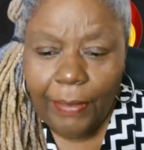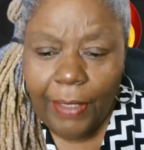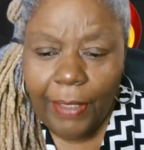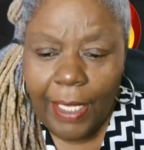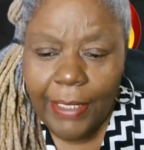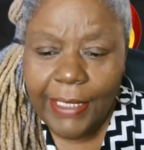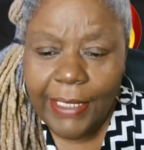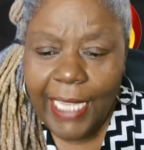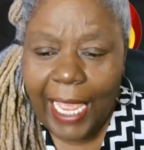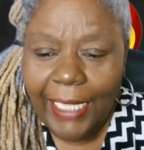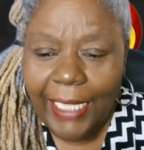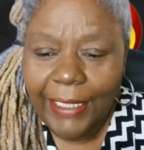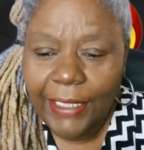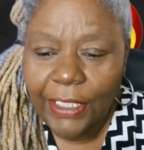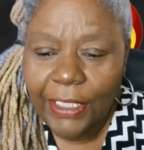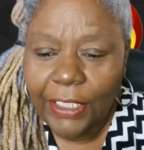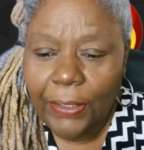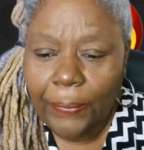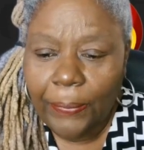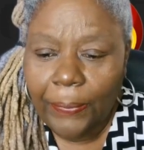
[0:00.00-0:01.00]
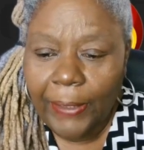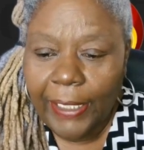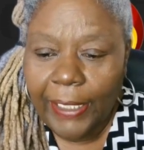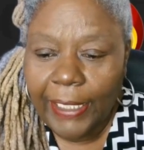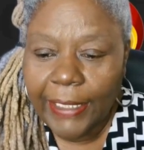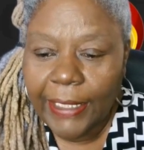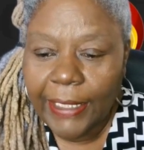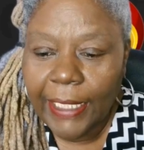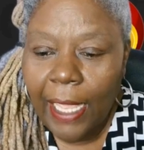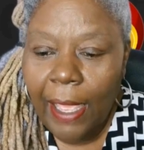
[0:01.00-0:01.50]
silence
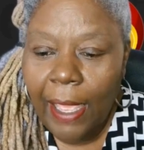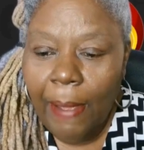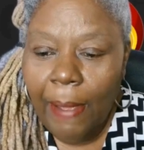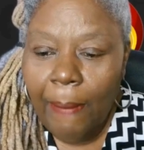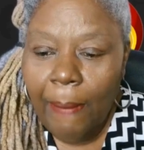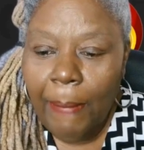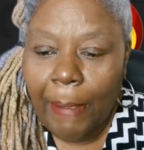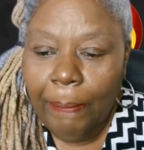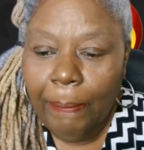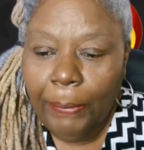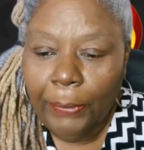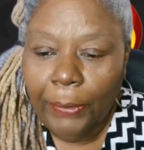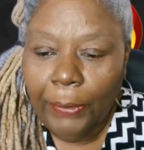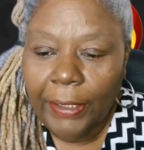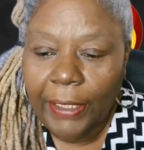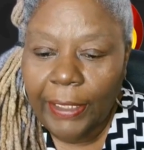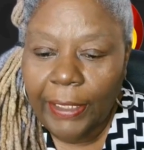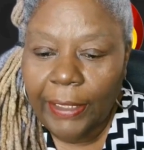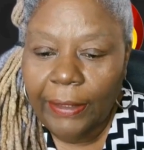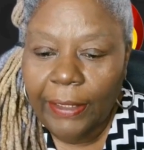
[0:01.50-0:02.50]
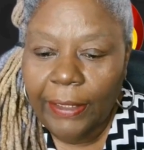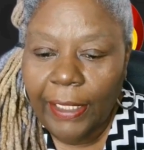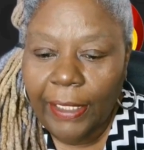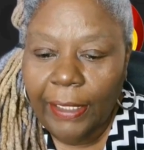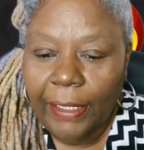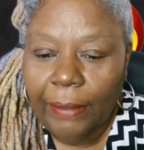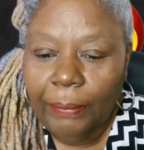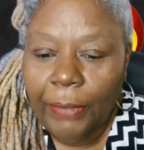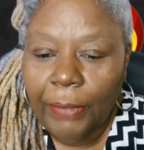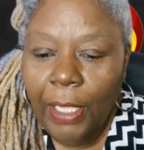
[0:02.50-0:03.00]
critics by burdening
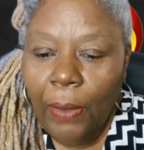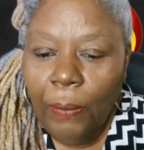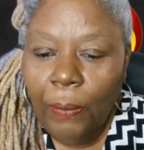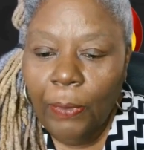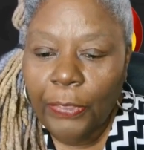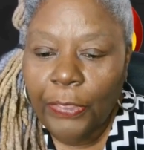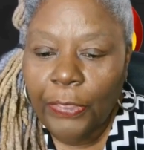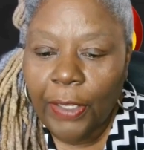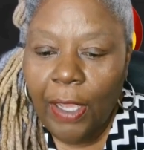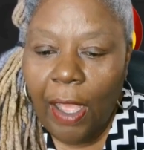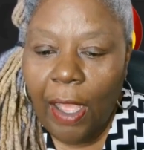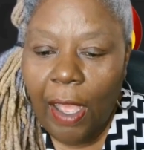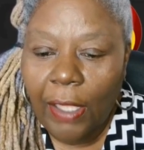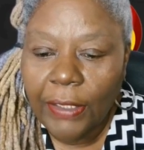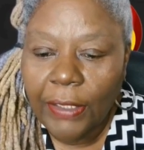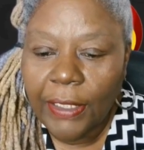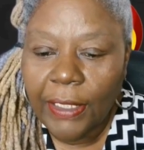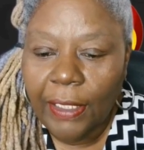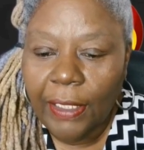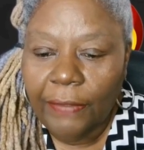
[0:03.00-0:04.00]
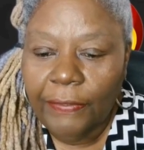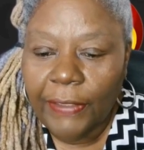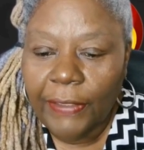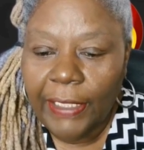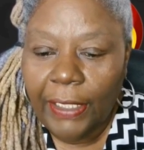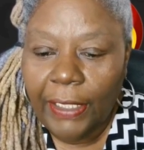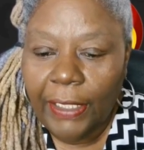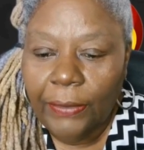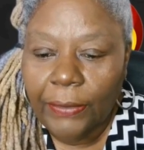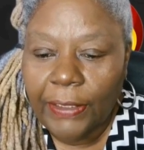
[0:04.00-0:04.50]
them with the cost of
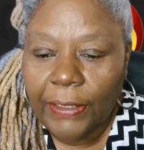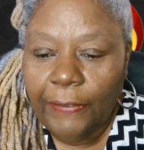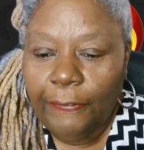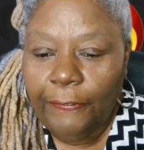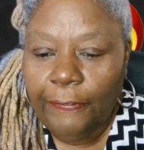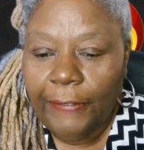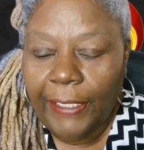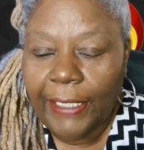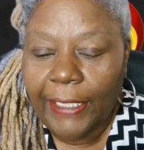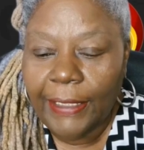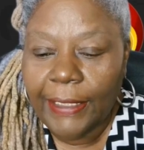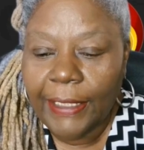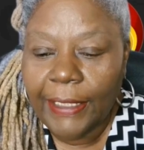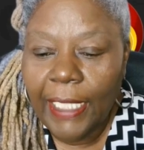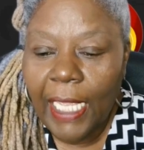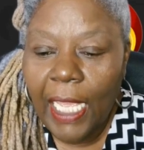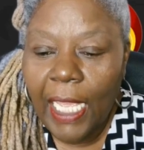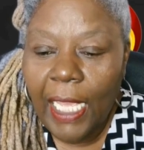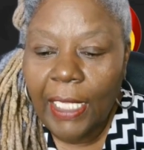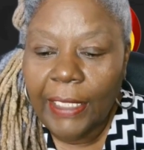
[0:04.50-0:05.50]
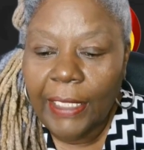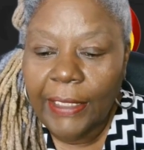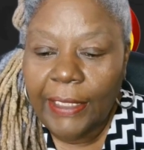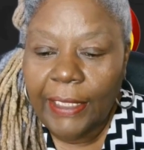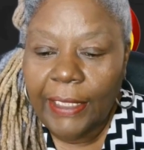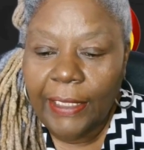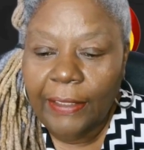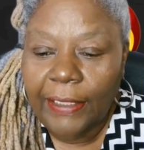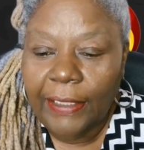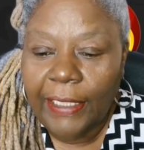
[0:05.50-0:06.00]
legal defense
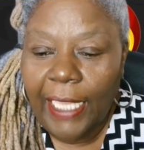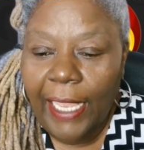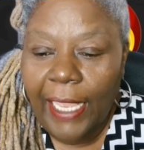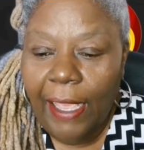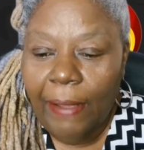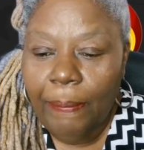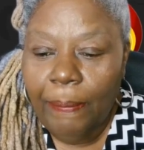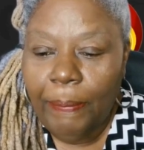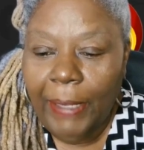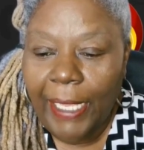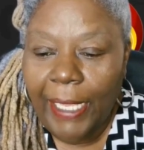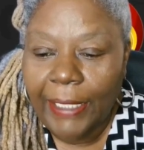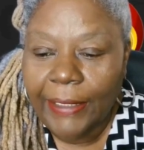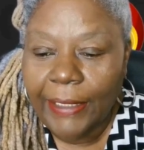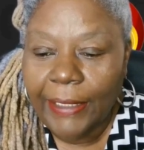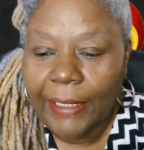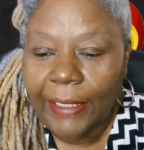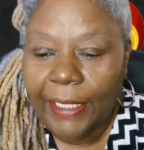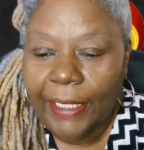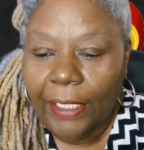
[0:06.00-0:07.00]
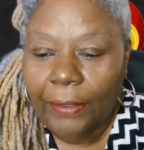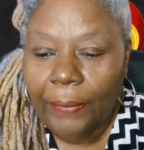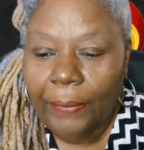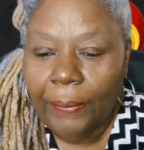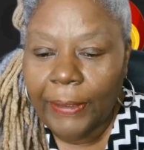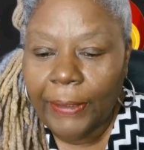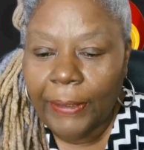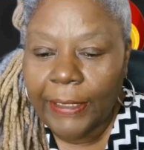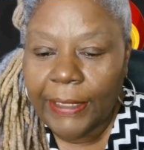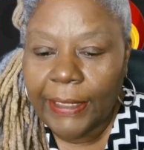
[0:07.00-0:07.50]
until they abandon their
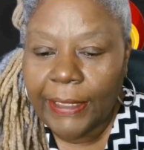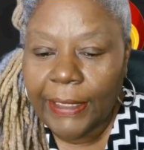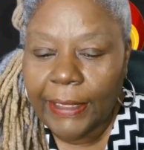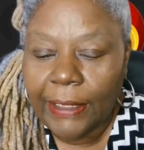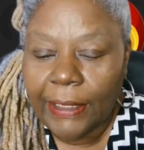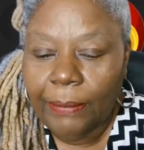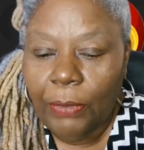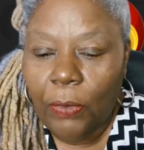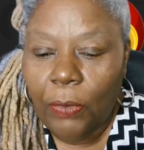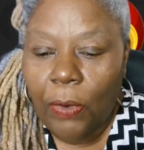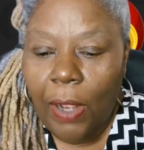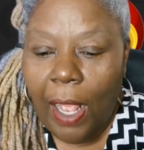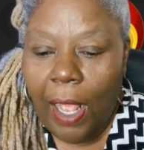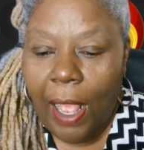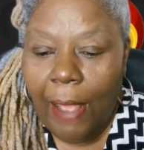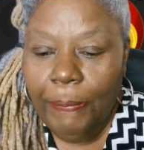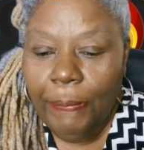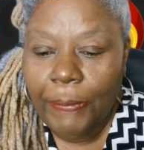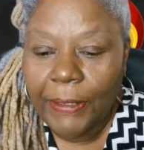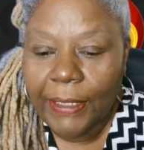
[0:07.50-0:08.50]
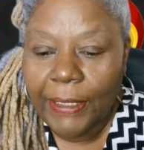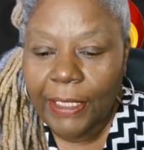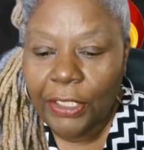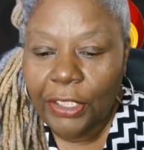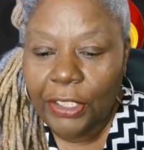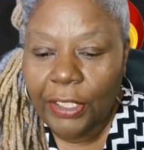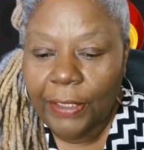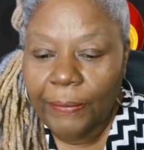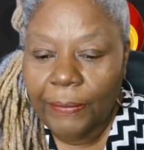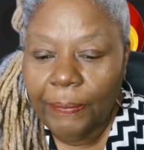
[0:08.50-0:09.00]
criticism or
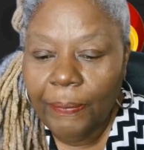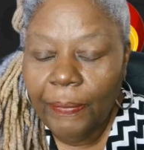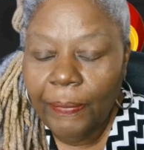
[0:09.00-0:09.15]
opposition.